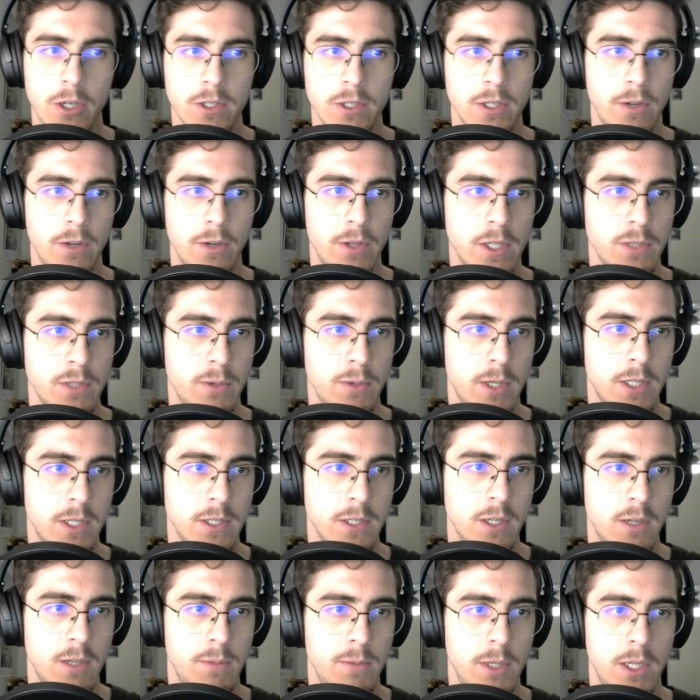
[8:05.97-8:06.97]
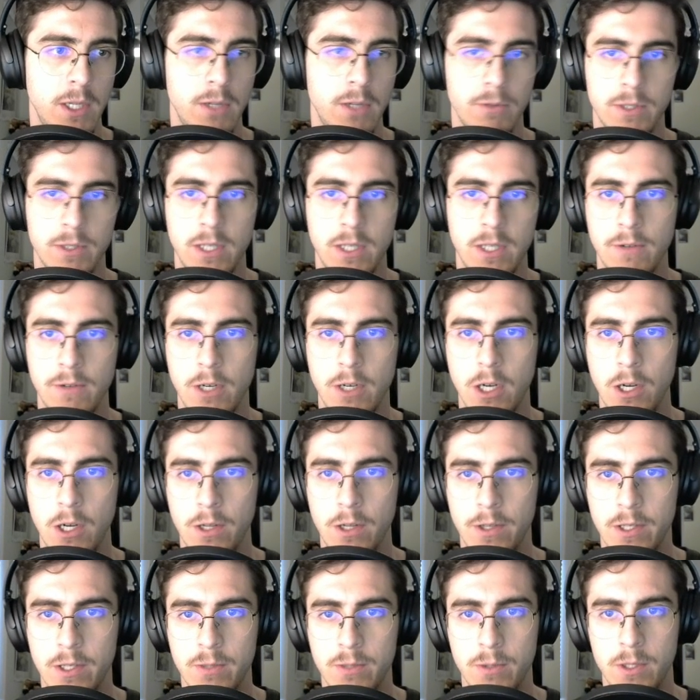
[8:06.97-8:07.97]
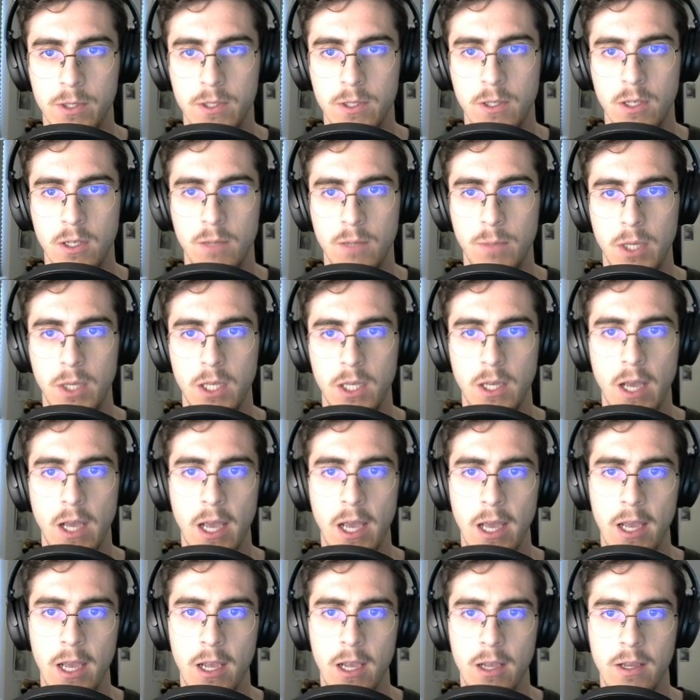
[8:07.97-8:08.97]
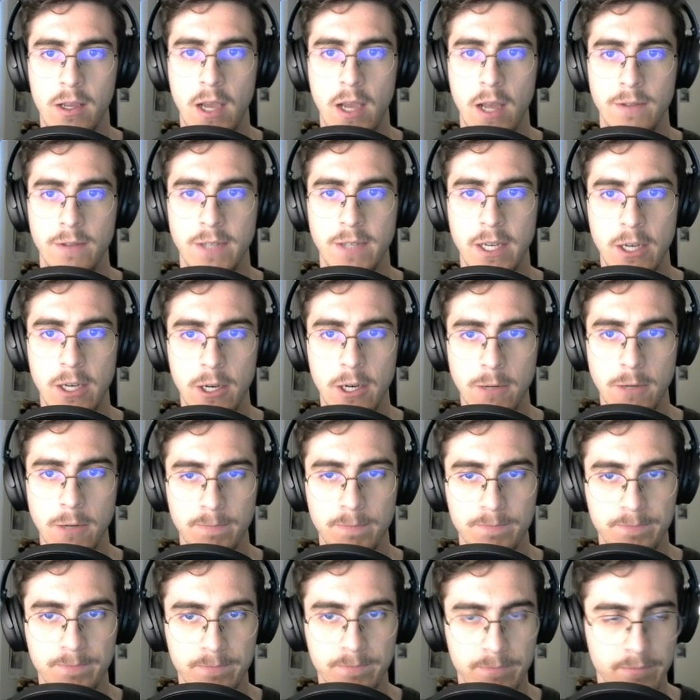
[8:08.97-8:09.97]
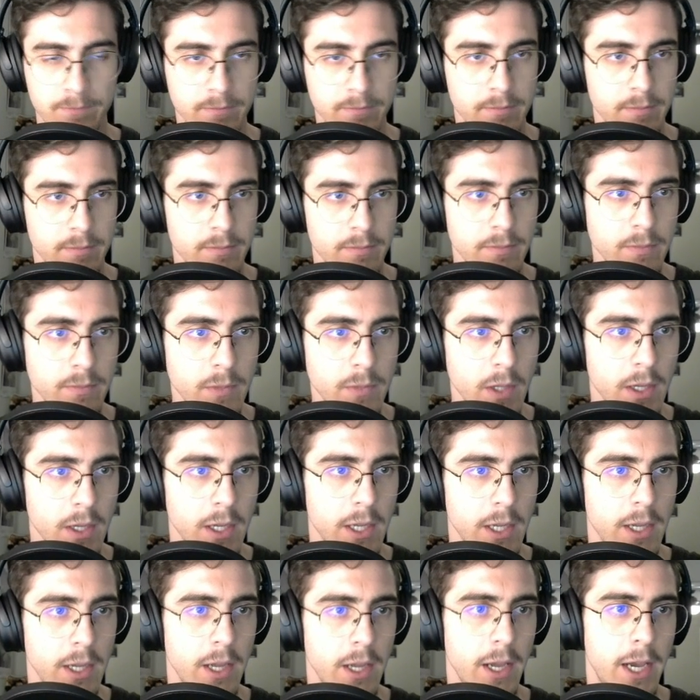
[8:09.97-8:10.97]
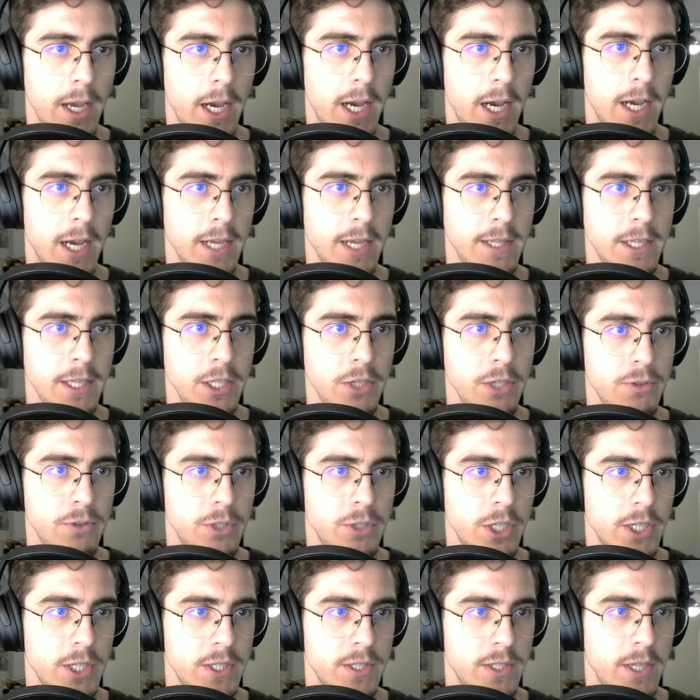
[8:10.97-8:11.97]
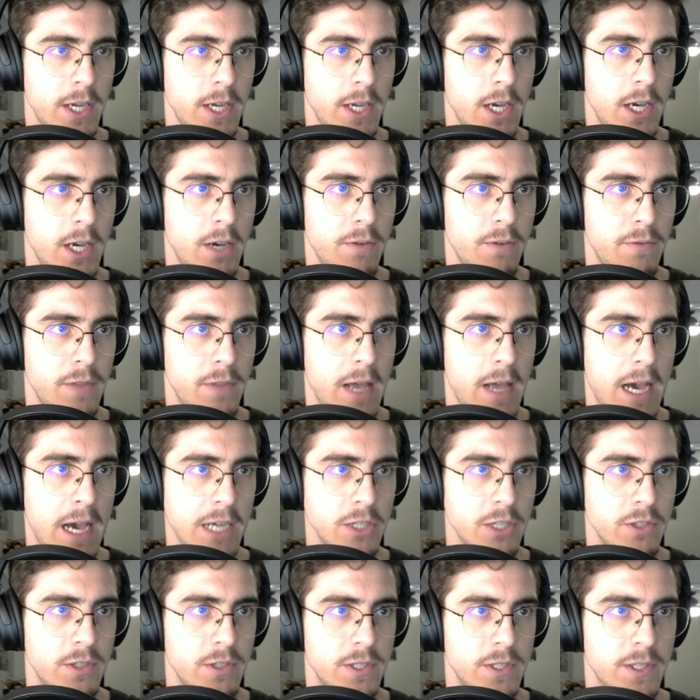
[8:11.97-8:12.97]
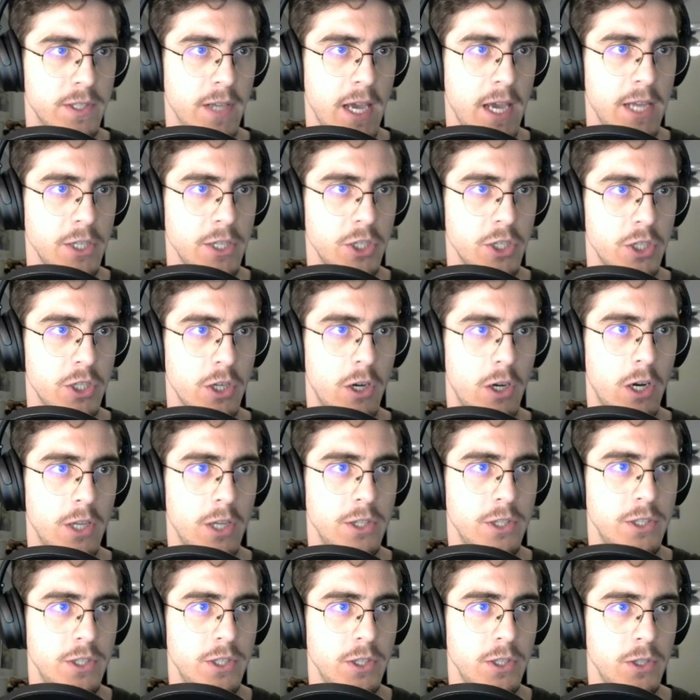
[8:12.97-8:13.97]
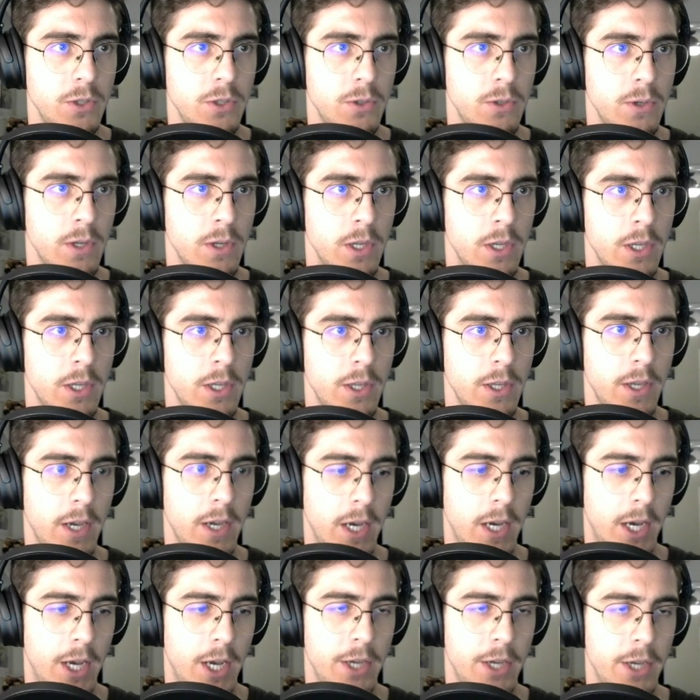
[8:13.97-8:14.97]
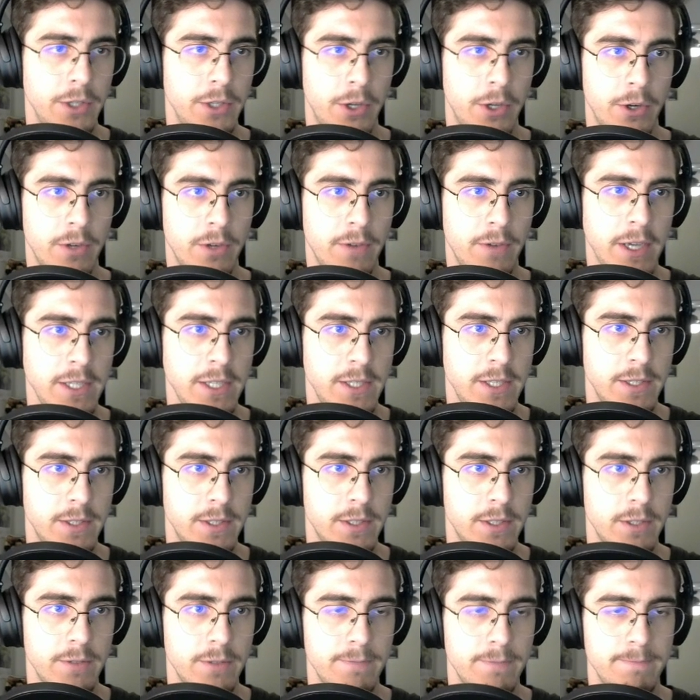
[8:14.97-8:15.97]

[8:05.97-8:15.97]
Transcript: So this one is going to be a receiver. and This one's going to be a CAN sender. Uh, and then you just uh, flash the sketch onto uh, your devices.